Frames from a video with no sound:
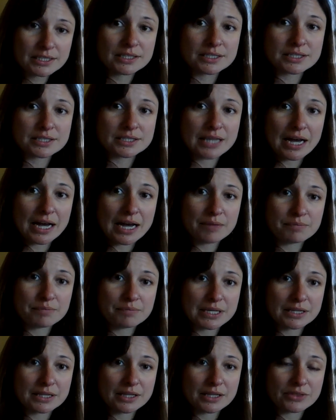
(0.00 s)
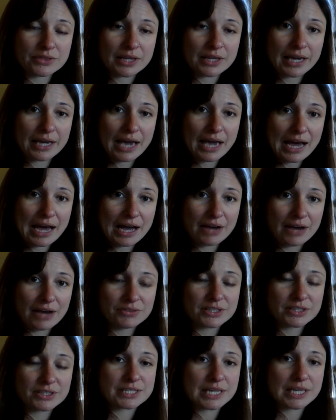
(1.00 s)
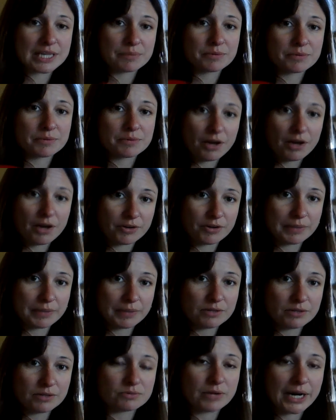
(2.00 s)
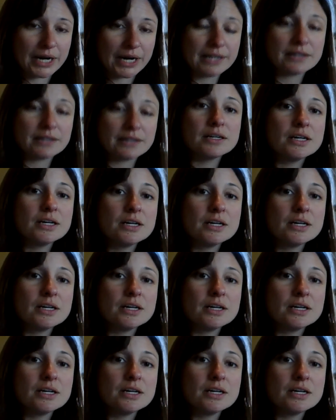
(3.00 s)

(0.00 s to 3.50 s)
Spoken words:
does not mean that they have the same government, right?